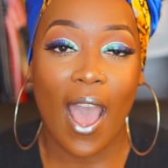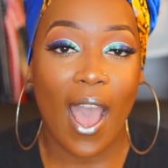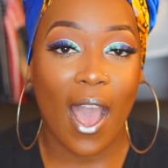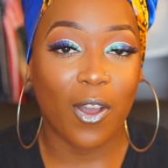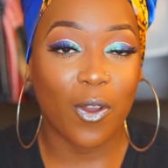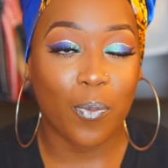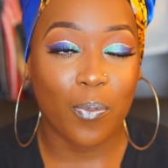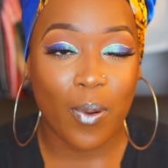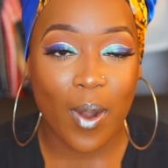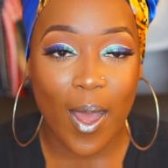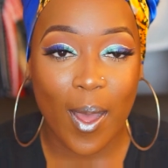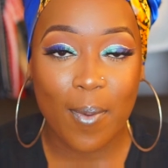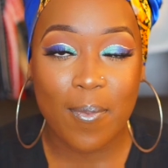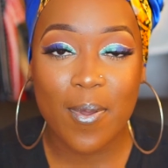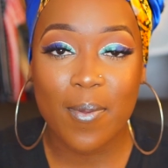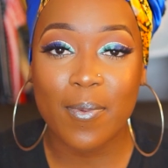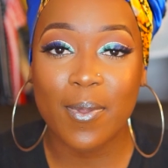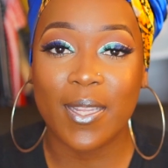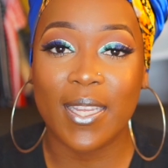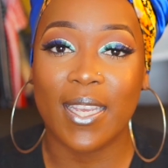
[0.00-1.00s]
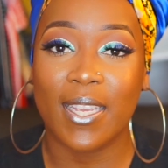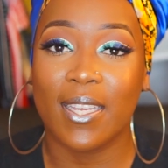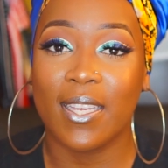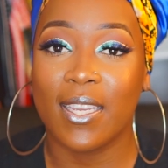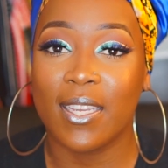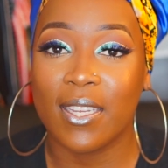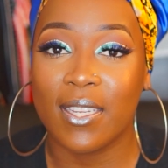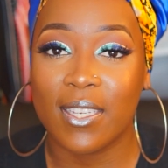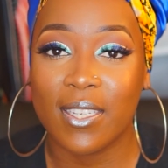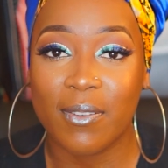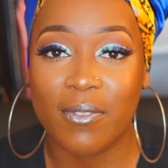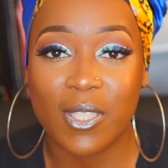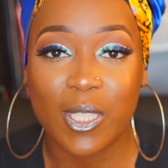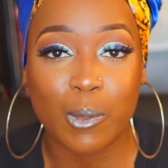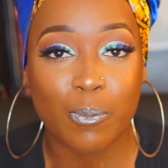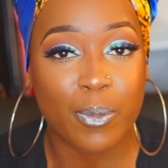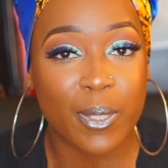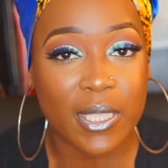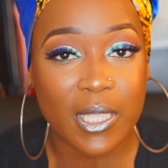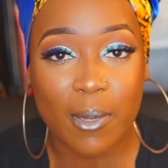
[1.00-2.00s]
I'll probably
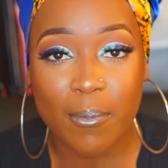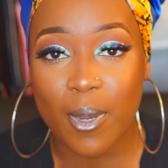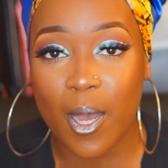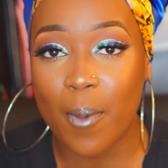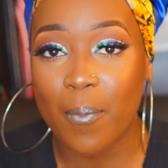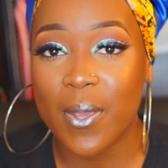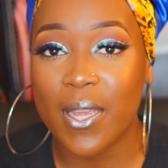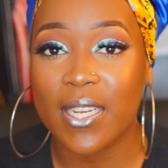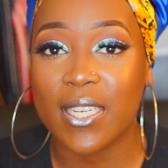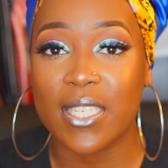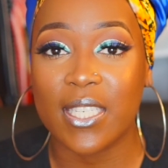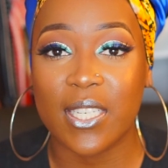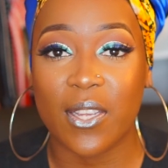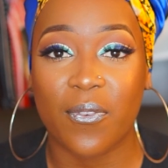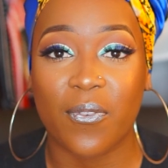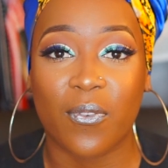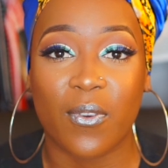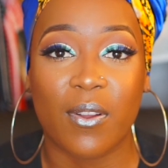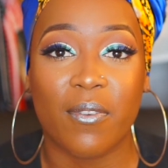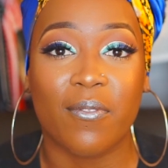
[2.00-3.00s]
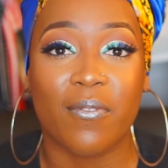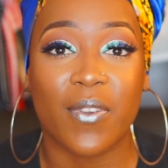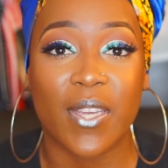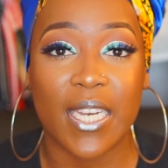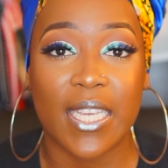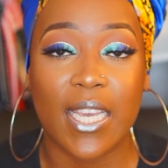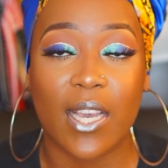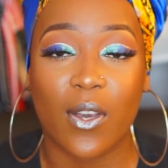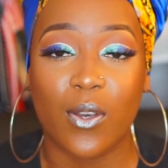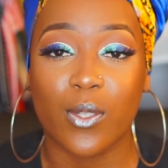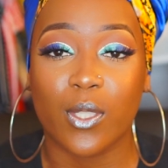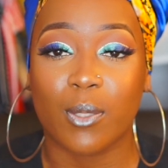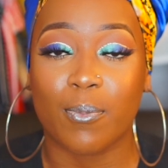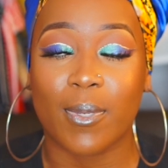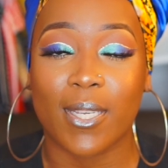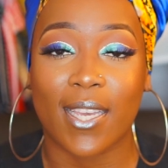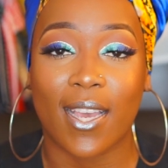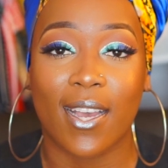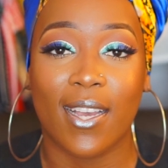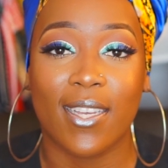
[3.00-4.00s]
split them up in different videos
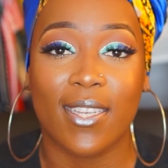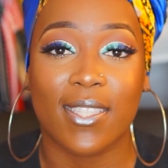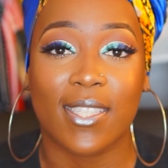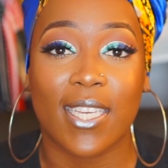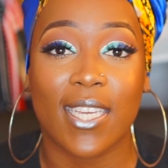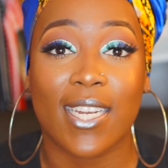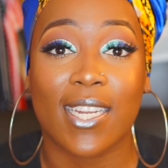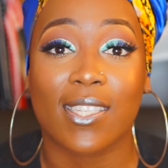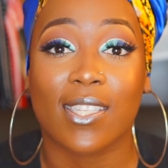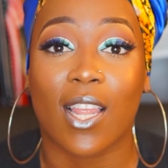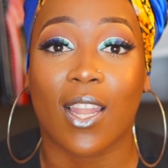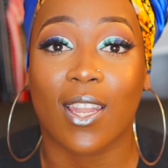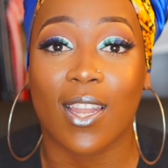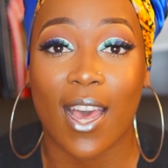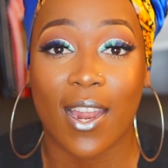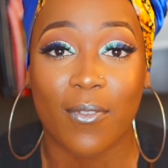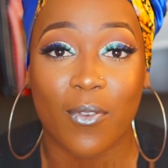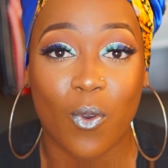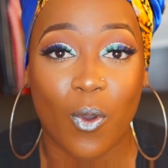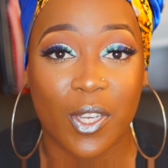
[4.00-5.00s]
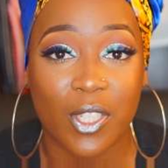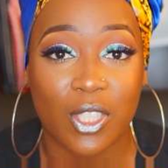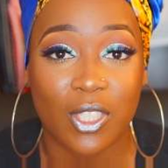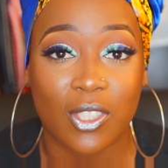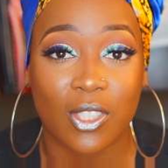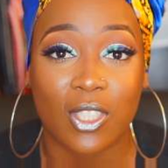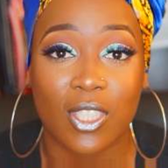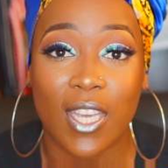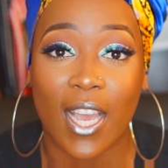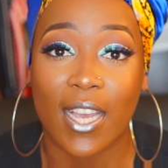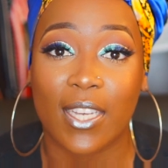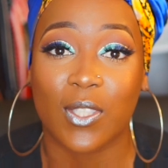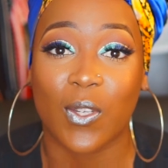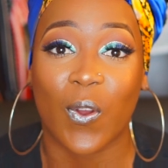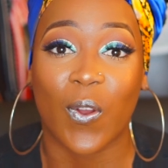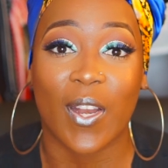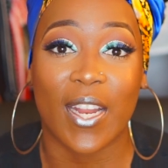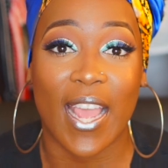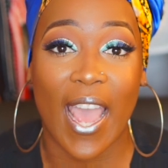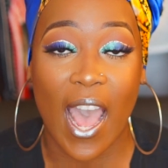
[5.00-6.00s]
because it is a lot of questions you guys
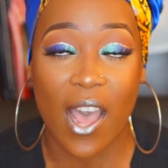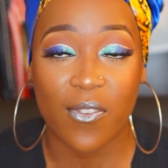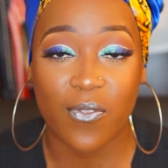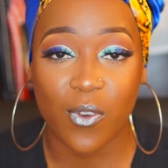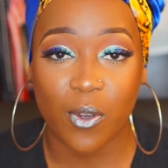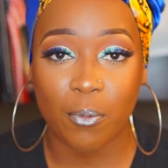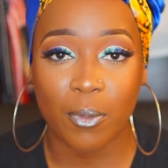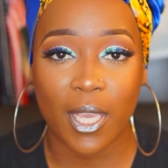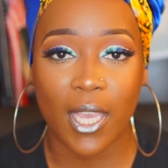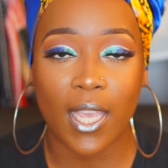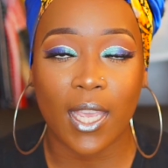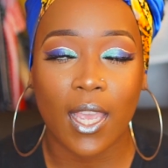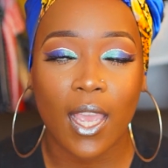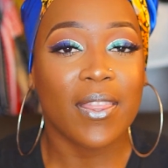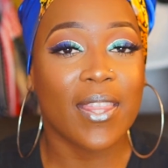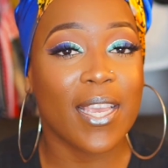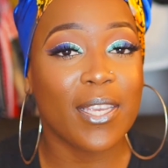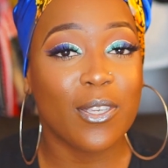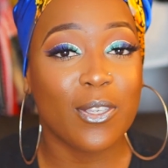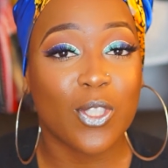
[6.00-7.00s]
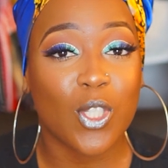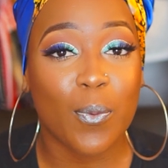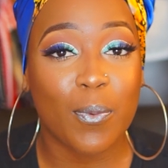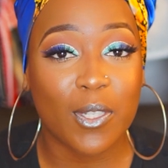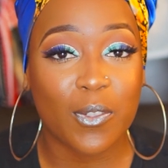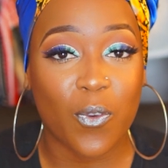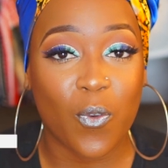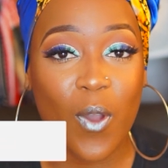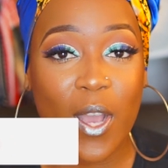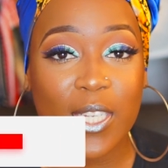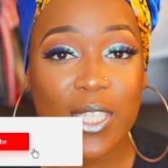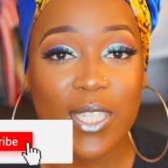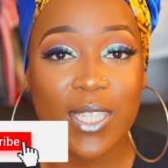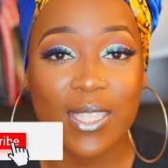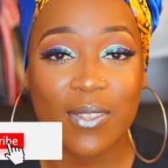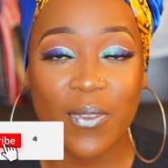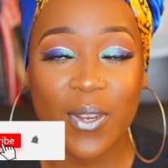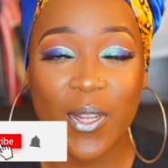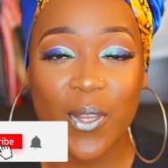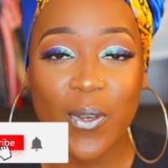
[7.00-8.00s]
already have for me. Thank you so much for watching
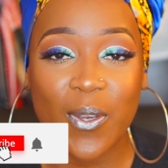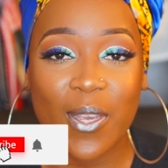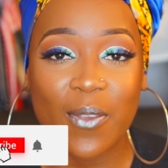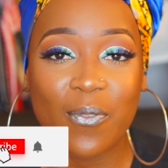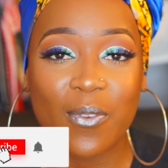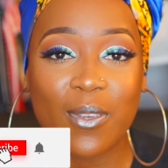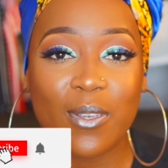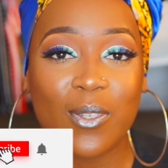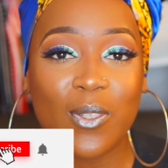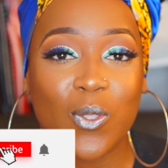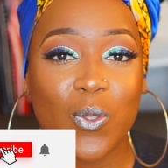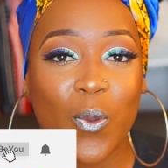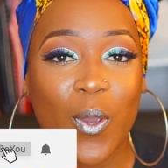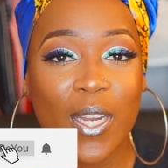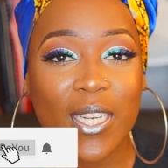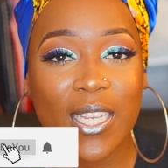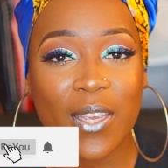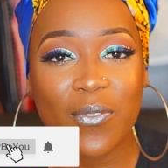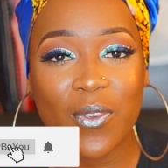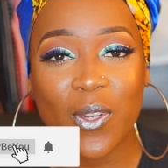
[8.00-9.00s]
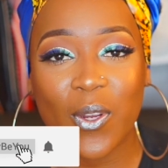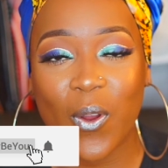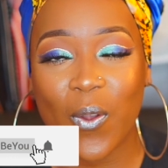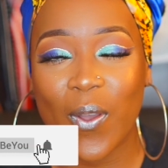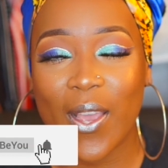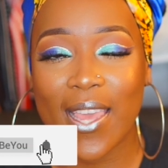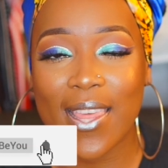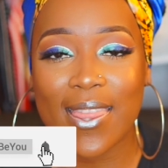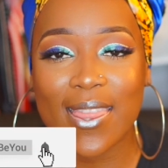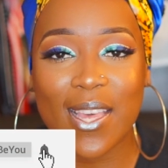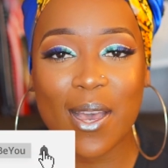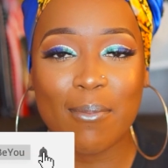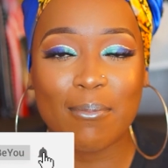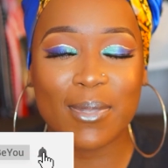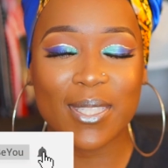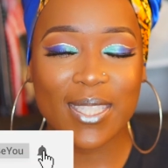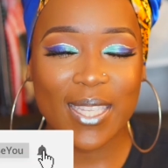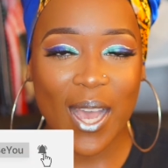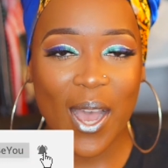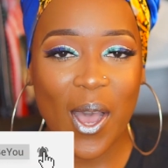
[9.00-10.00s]
this video. If you enjoyed, give your girl a
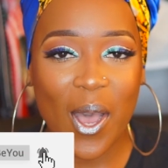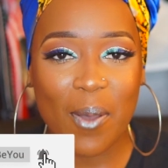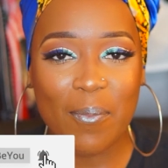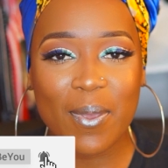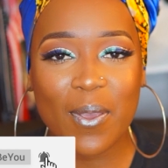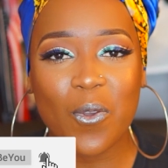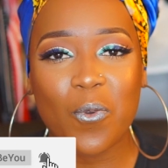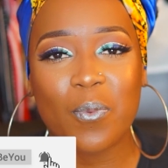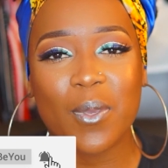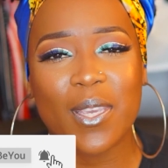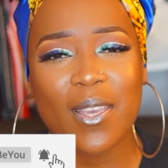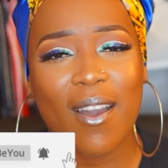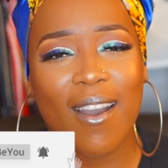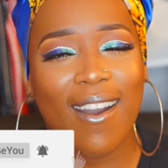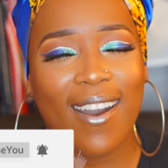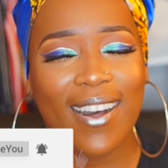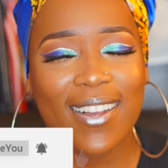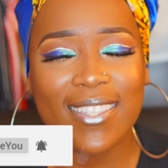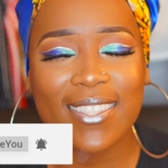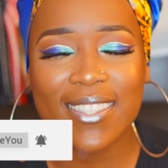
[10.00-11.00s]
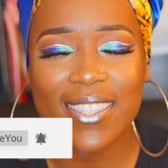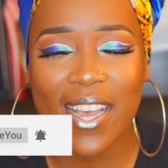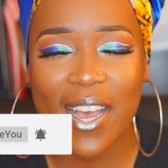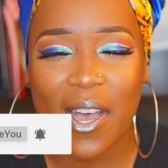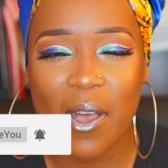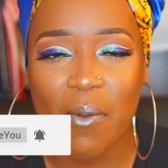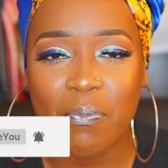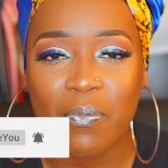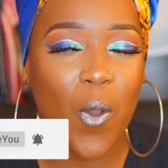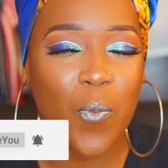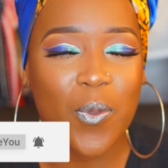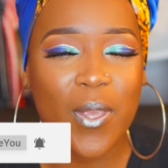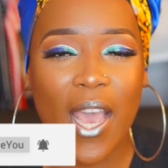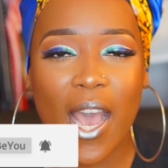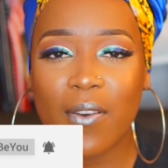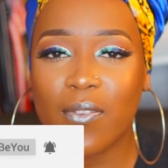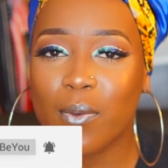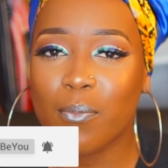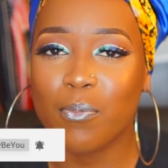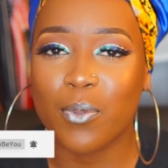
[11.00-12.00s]
thumbs up. It will be awesome. I hope you
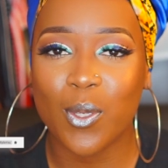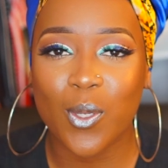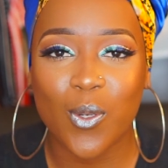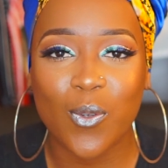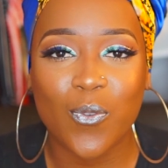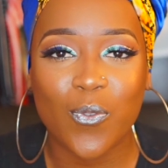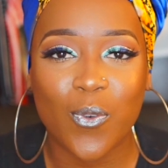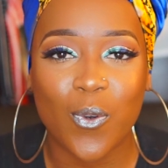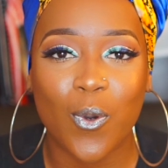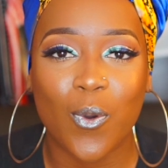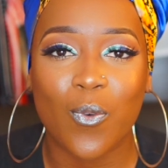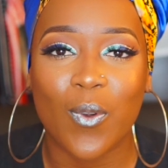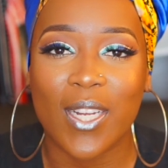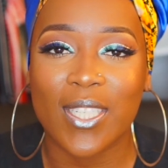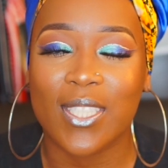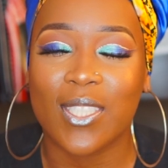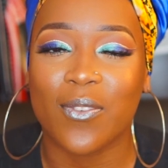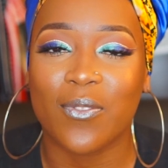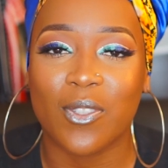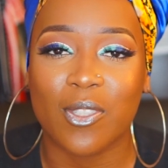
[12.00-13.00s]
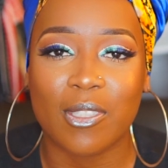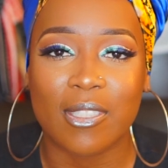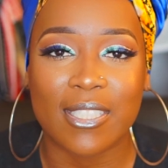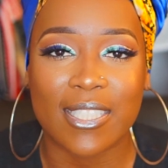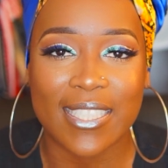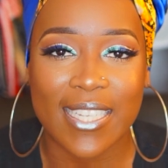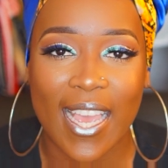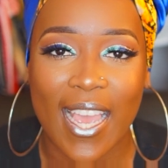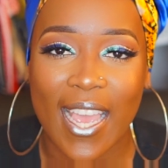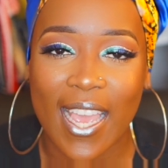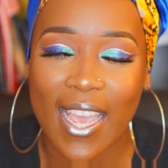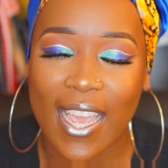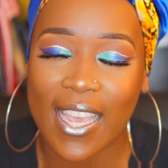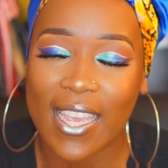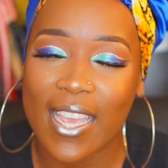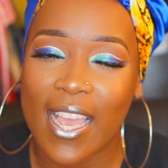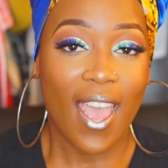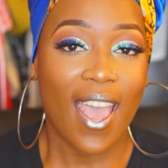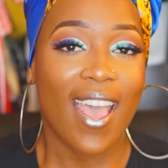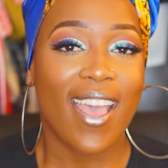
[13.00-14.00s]
have a beautiful rest of your day,